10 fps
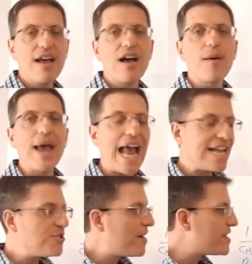
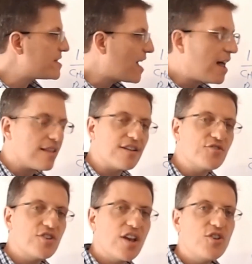and you have the
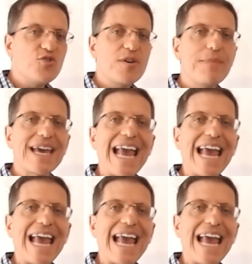knowledge, you can make